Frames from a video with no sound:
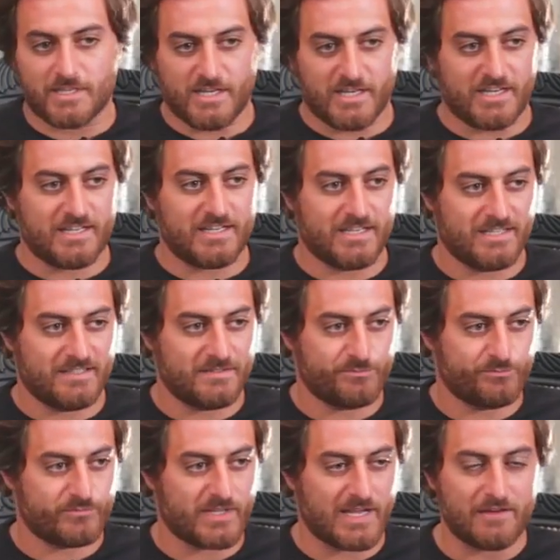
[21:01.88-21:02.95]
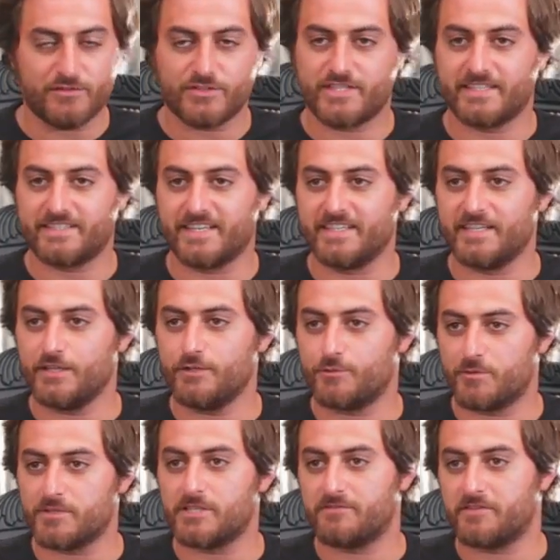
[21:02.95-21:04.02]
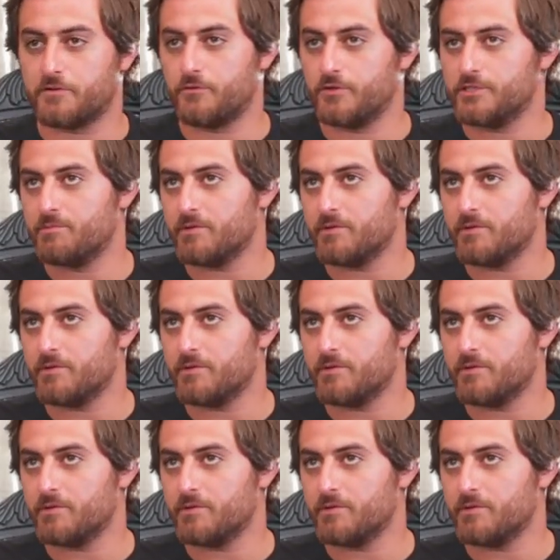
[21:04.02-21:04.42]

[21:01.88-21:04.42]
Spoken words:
I haven't set any specific ones,